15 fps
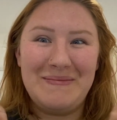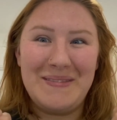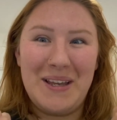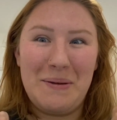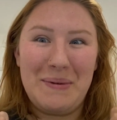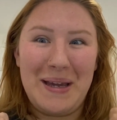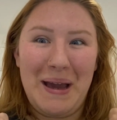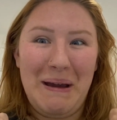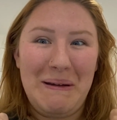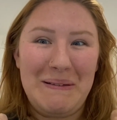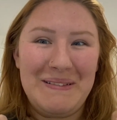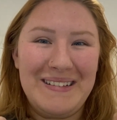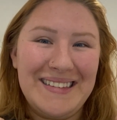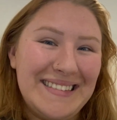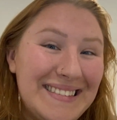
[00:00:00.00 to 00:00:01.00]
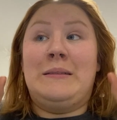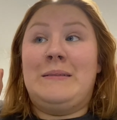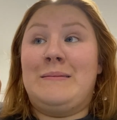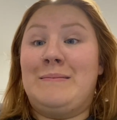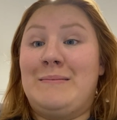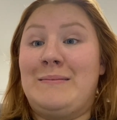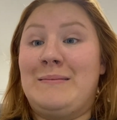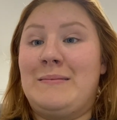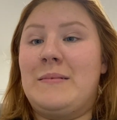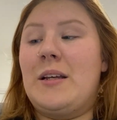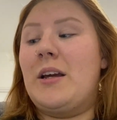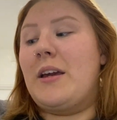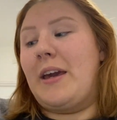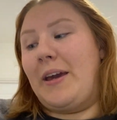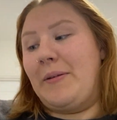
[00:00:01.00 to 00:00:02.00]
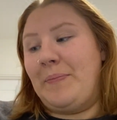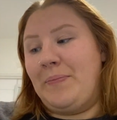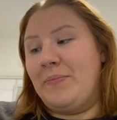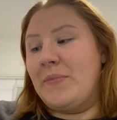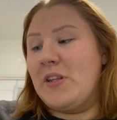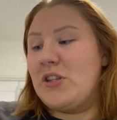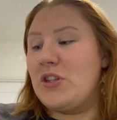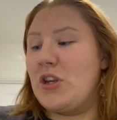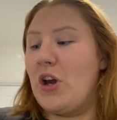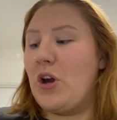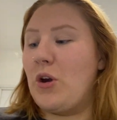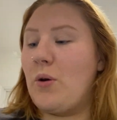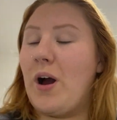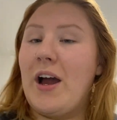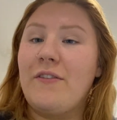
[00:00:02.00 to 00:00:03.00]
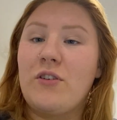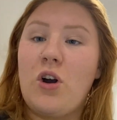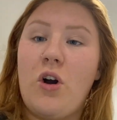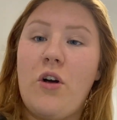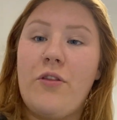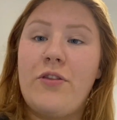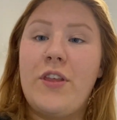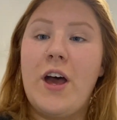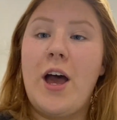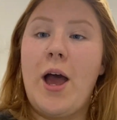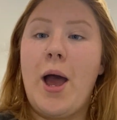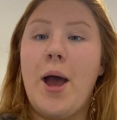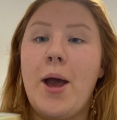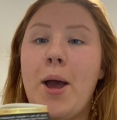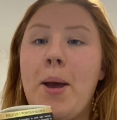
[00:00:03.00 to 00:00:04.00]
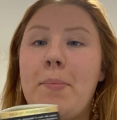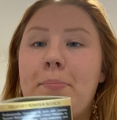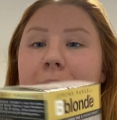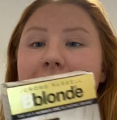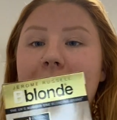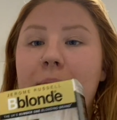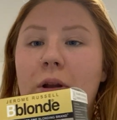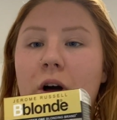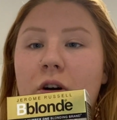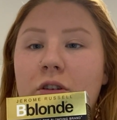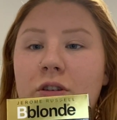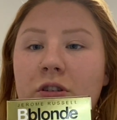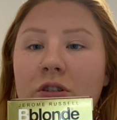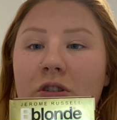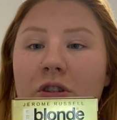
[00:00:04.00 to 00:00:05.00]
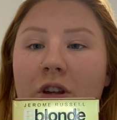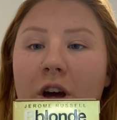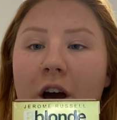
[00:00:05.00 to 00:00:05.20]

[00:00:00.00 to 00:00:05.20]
Here we go. Okay, so I've got the Be Blonde